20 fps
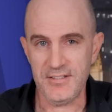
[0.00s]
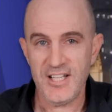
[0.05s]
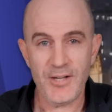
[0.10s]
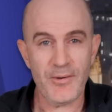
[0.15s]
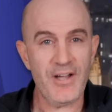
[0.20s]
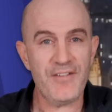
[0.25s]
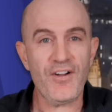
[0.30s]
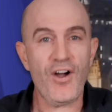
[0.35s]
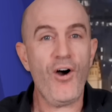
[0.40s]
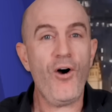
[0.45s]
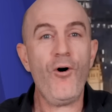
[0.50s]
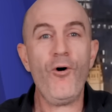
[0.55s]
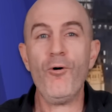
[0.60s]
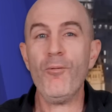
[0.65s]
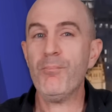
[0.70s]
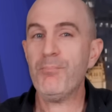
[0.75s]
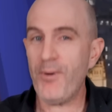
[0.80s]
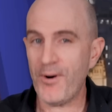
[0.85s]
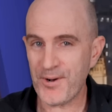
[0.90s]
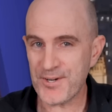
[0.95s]
Now I have a
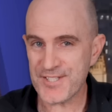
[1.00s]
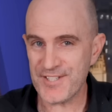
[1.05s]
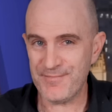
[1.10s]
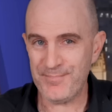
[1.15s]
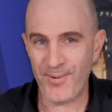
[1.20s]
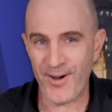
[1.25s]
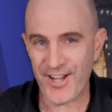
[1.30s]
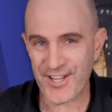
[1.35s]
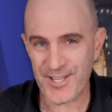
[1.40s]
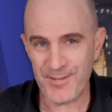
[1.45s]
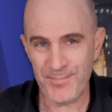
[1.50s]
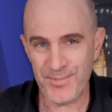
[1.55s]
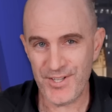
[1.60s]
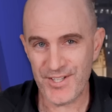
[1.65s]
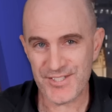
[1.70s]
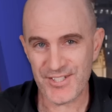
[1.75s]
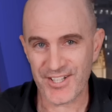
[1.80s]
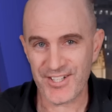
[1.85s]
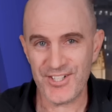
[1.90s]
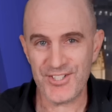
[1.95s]
whole box of bike
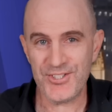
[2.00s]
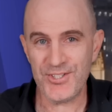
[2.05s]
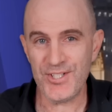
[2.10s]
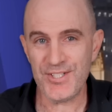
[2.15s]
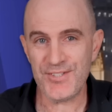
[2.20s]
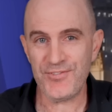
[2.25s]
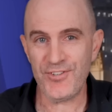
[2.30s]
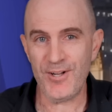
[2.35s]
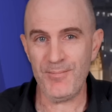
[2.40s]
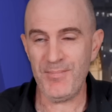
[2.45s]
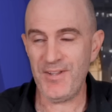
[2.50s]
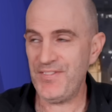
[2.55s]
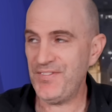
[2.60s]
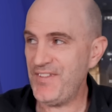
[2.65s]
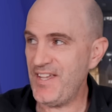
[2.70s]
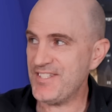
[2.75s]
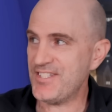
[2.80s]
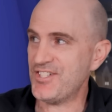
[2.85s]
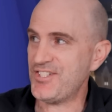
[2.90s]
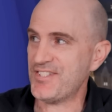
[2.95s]
computers I could choose from, but
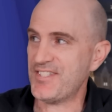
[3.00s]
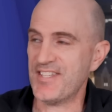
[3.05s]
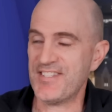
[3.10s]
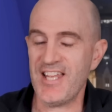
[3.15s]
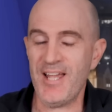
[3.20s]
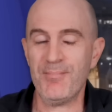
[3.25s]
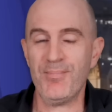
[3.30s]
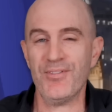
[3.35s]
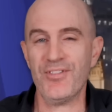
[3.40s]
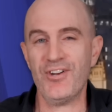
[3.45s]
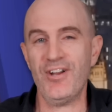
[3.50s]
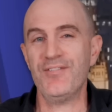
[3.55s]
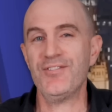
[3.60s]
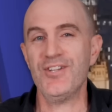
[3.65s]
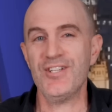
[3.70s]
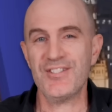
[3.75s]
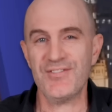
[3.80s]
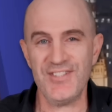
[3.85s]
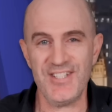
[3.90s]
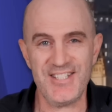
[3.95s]
these are just a sample that I've
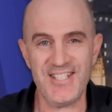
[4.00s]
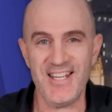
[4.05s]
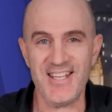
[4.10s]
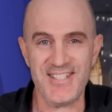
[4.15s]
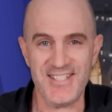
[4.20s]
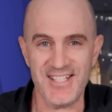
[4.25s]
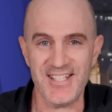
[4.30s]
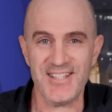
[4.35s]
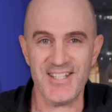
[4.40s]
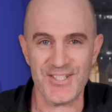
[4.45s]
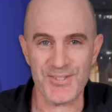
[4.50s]
used for the testing